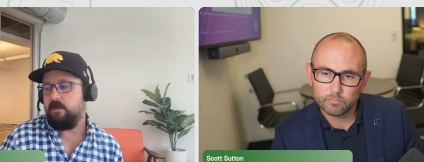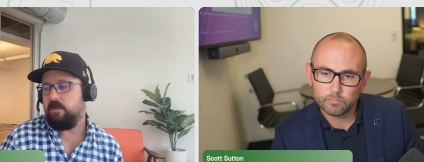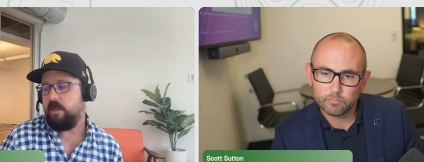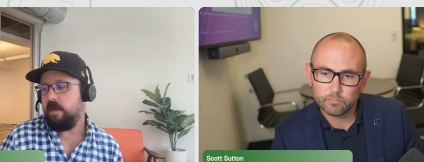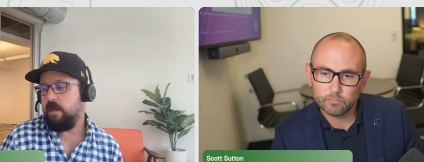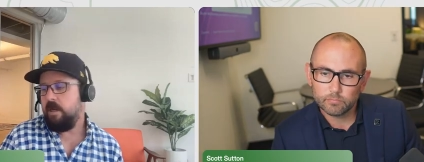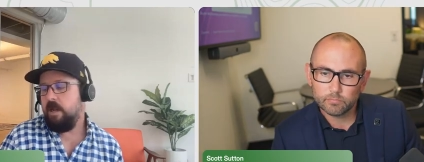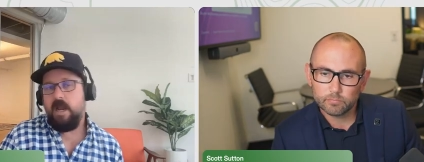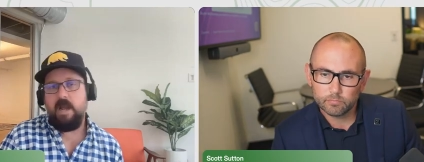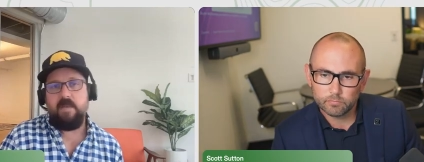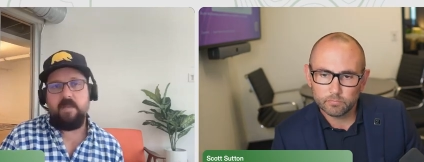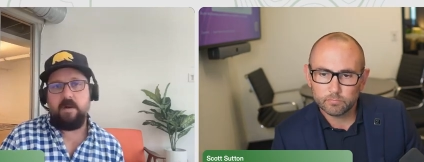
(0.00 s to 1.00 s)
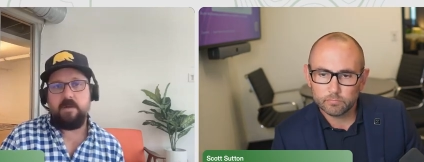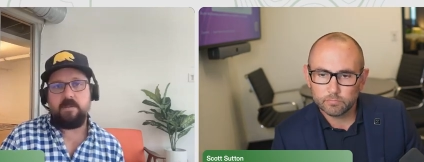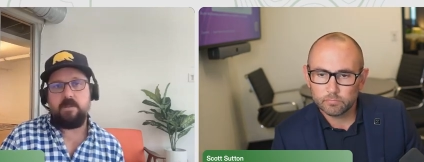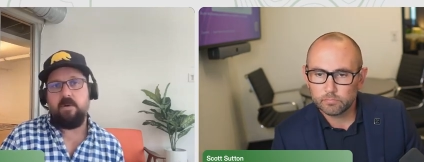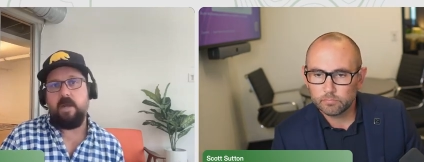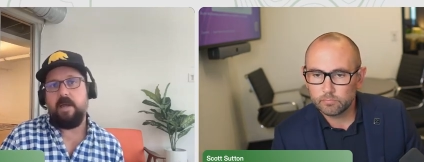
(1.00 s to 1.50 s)
Speaker 1: do that, and then
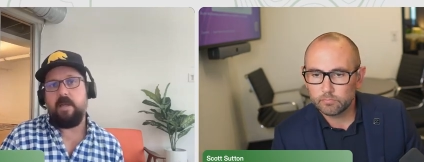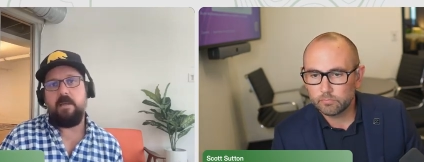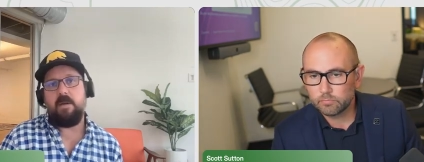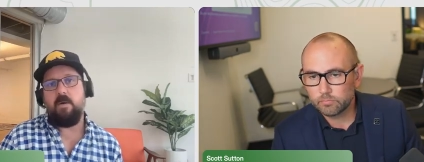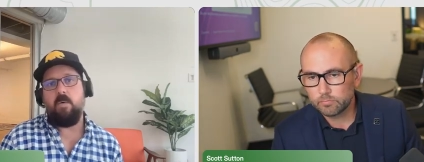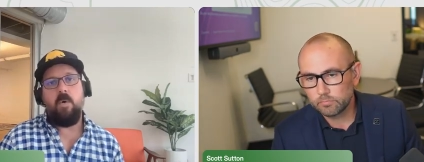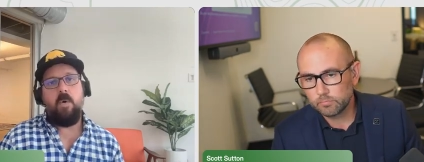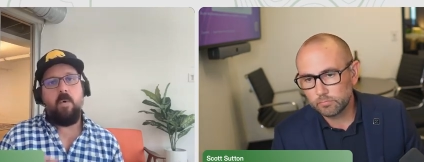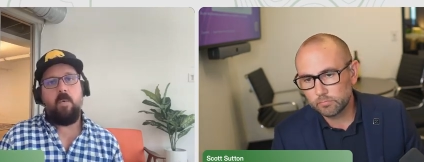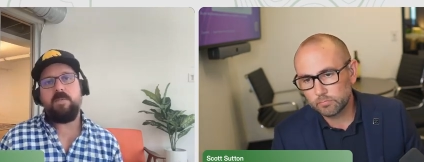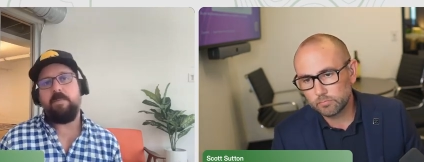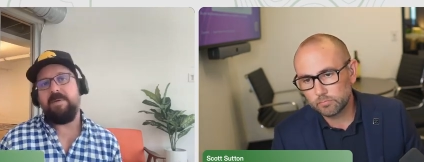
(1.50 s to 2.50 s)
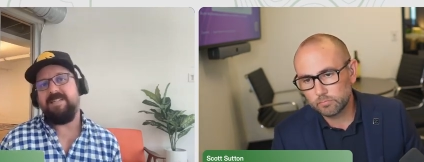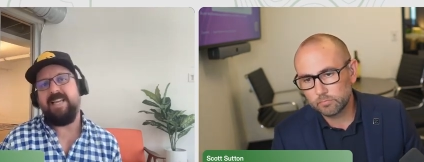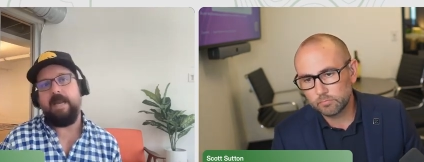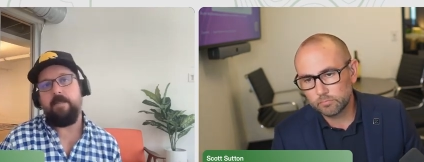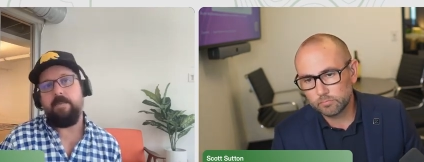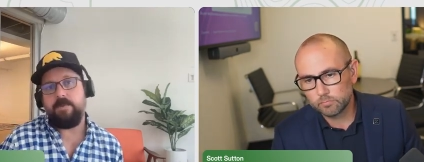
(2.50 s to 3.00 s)
also like you know some
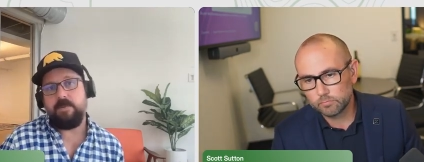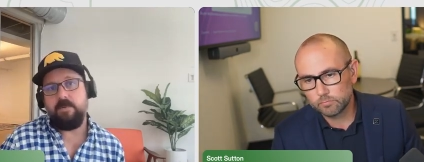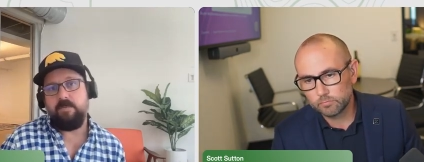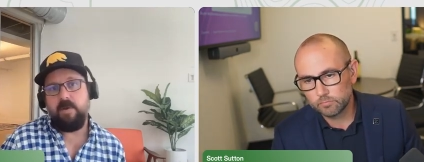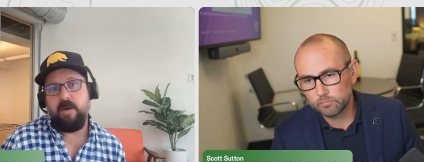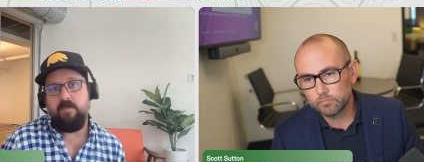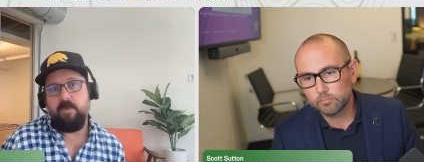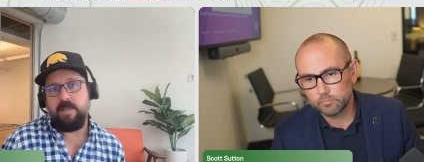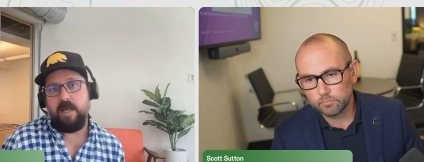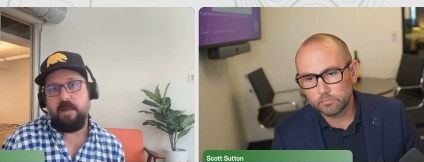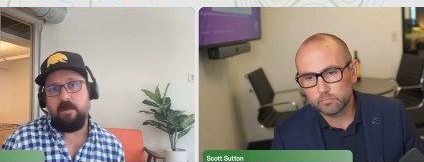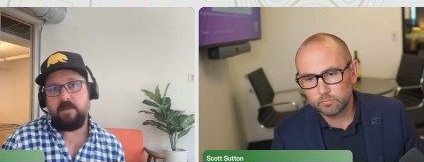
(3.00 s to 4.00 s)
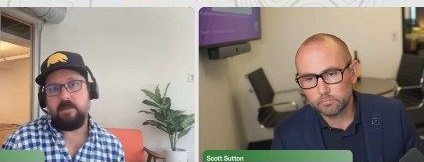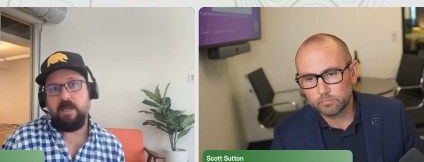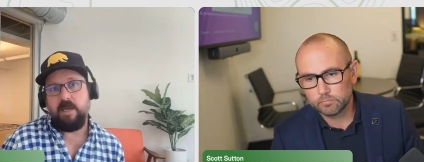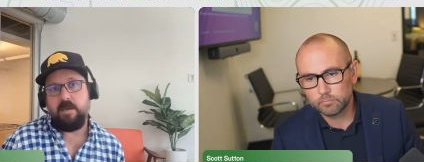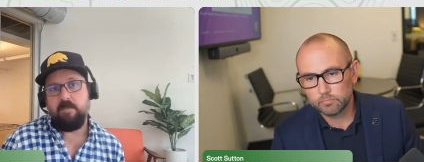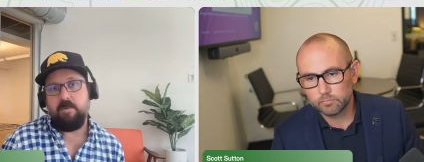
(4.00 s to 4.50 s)
examples of of what that looks
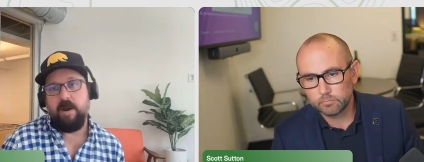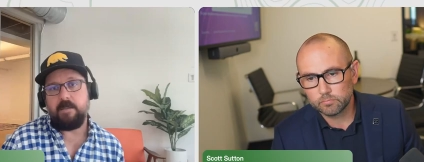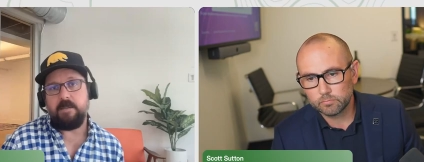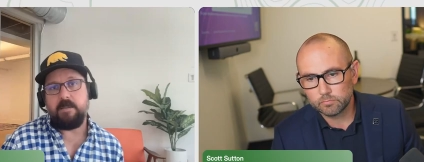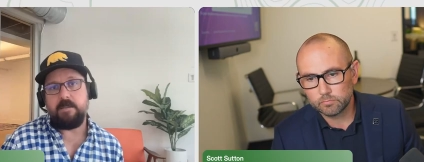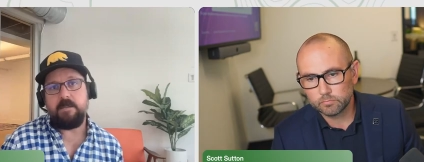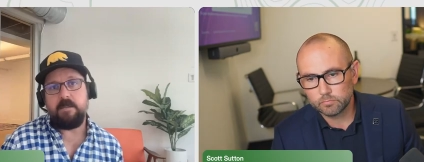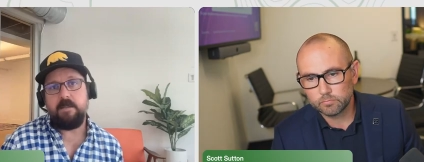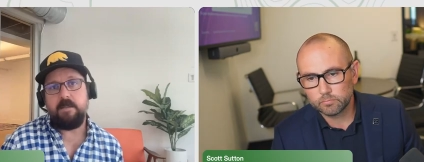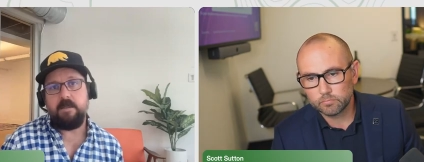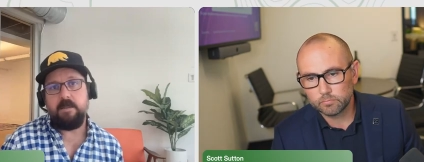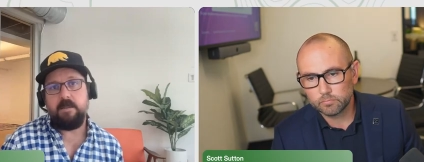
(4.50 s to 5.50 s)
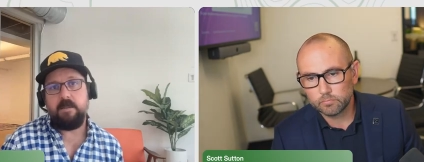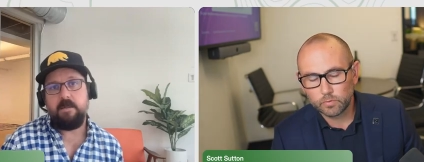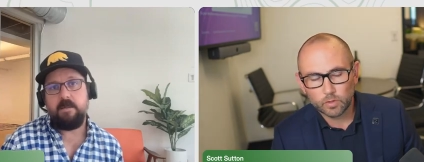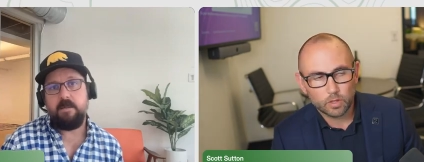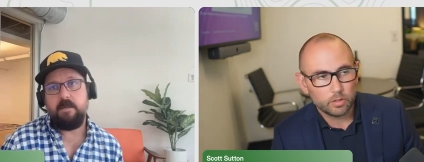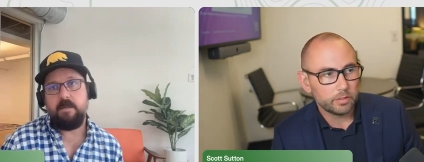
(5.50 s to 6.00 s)
like in practice.
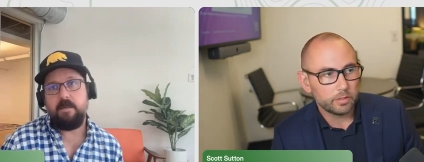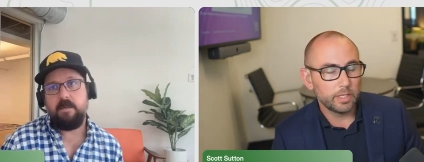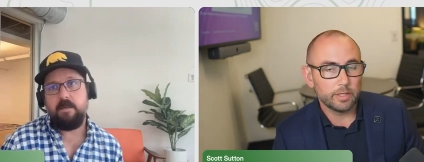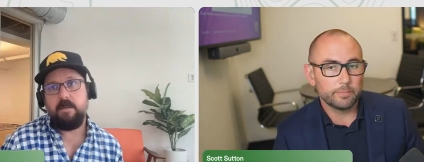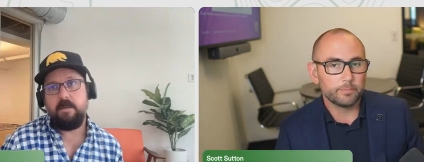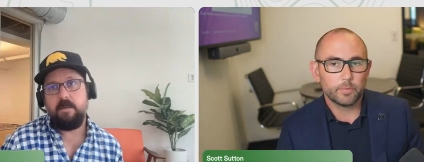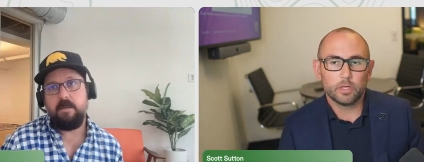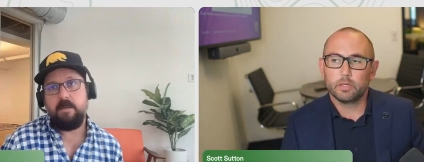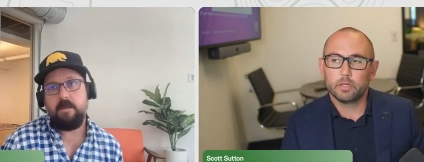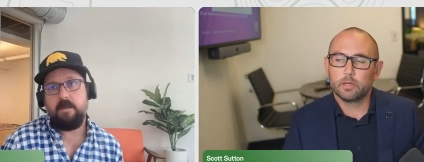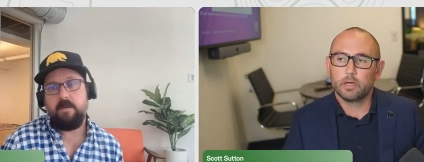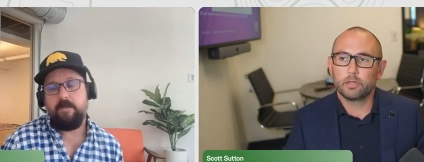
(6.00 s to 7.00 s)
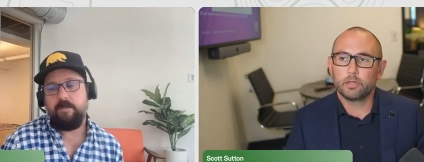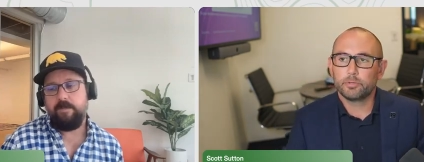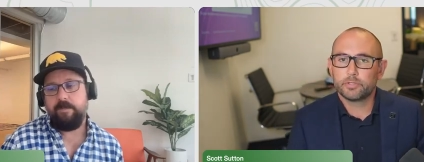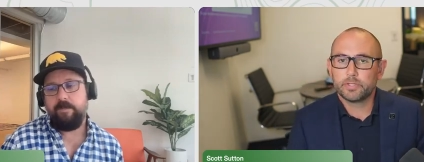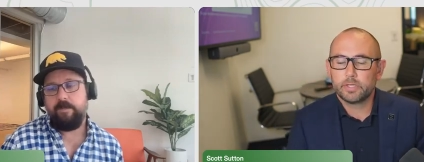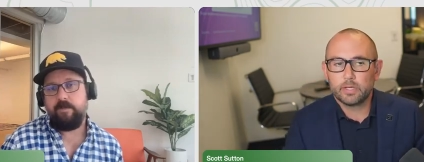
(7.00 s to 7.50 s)
Speaker 2: Yeah, uh, hundred
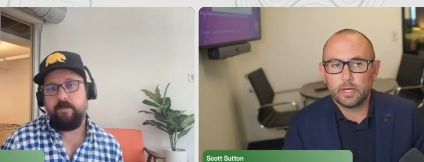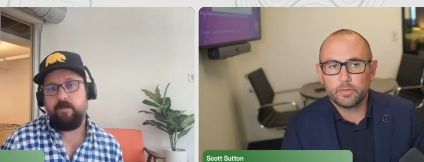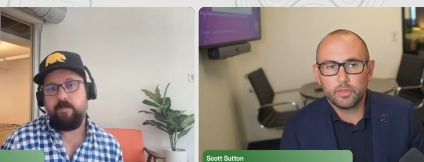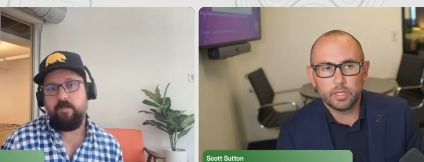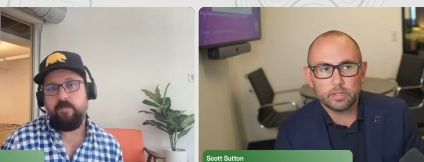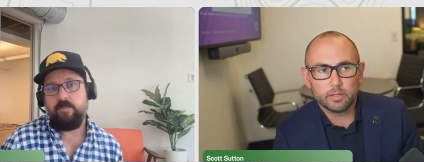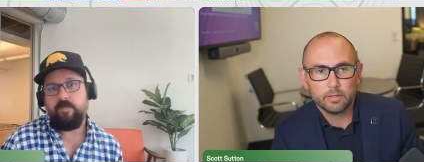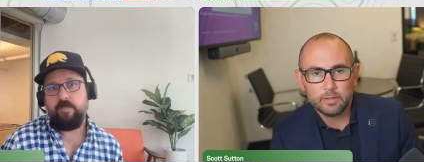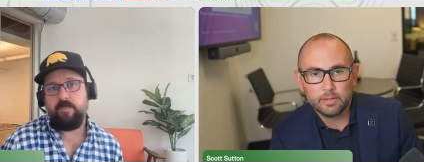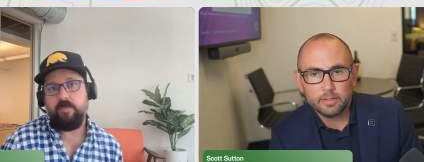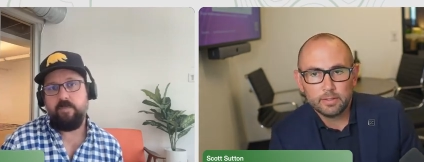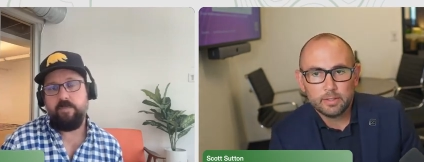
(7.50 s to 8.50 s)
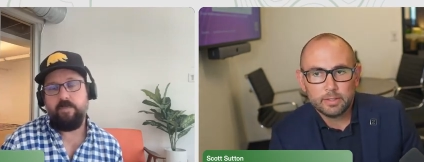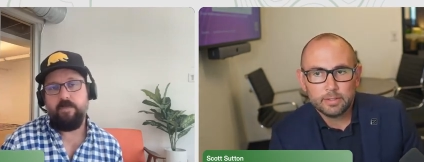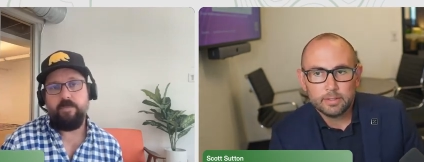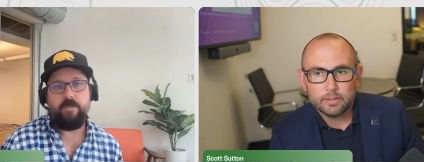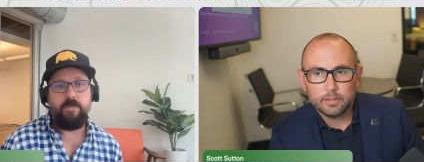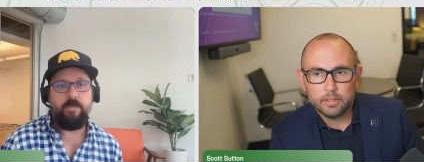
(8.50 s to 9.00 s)
percent. I think,
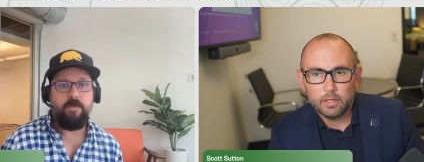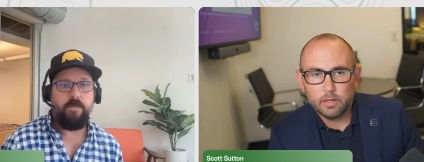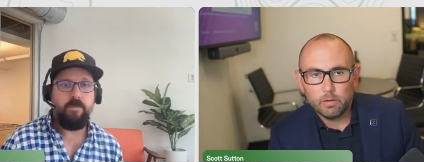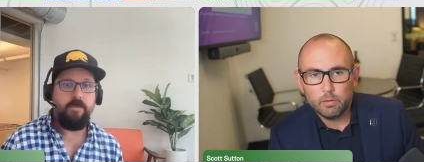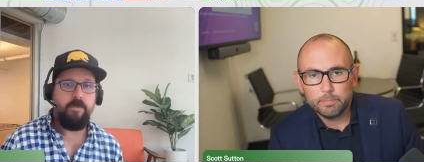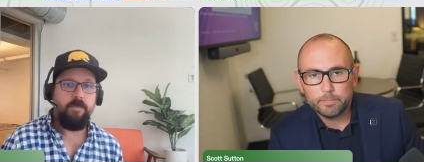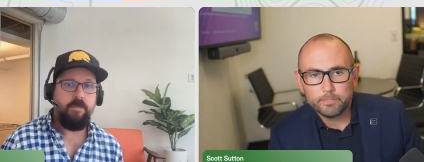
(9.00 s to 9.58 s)
um,